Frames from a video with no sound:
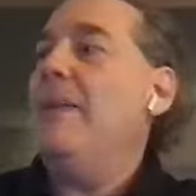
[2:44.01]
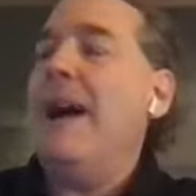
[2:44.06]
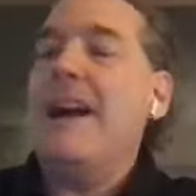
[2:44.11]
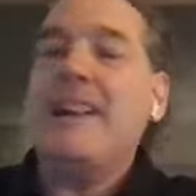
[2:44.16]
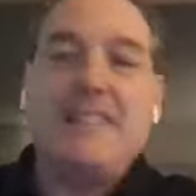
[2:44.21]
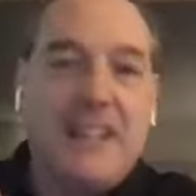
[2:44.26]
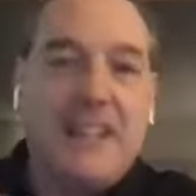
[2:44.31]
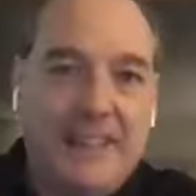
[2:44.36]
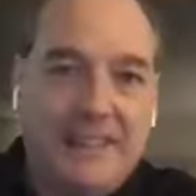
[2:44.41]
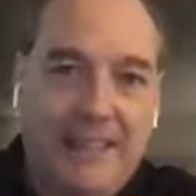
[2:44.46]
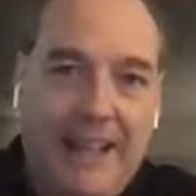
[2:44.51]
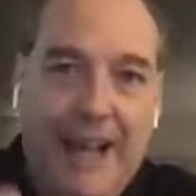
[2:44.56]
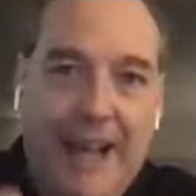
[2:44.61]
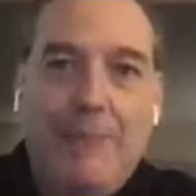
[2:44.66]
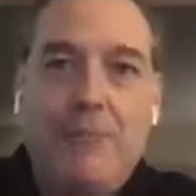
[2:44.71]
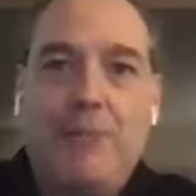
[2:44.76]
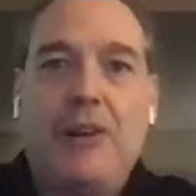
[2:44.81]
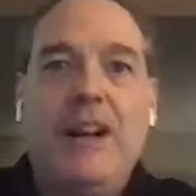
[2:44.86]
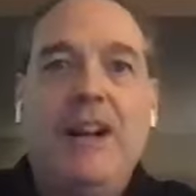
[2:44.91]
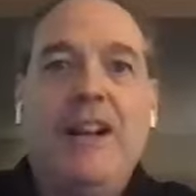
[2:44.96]
as a
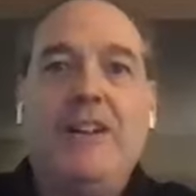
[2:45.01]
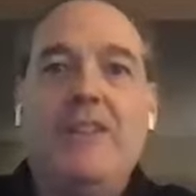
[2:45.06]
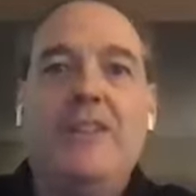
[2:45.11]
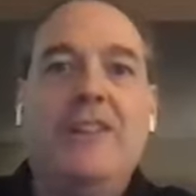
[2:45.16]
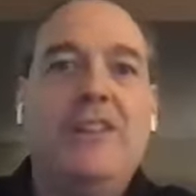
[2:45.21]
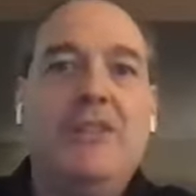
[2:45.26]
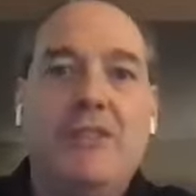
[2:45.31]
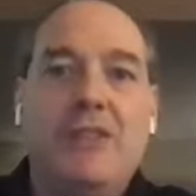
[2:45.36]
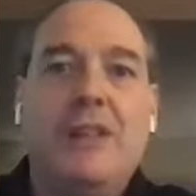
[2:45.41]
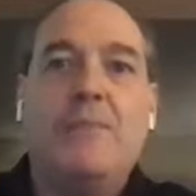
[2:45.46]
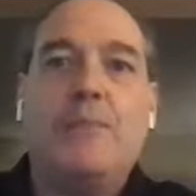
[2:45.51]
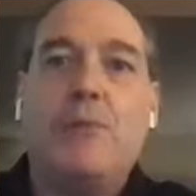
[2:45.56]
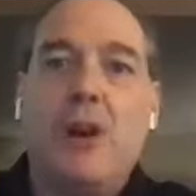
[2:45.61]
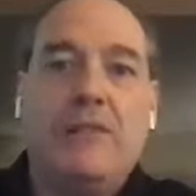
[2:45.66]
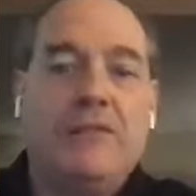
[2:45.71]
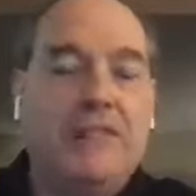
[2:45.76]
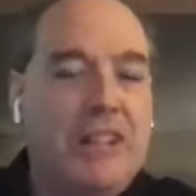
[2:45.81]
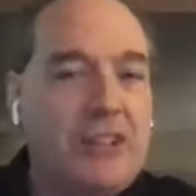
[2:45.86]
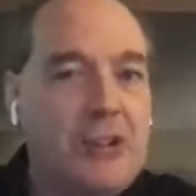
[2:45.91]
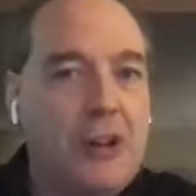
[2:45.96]
collaborator in UC
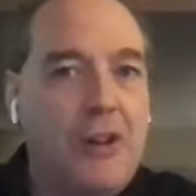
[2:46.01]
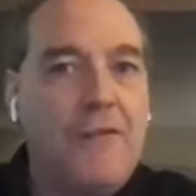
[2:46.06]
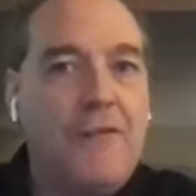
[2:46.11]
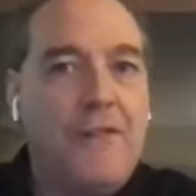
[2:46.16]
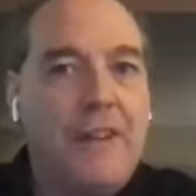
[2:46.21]
Berkeley to start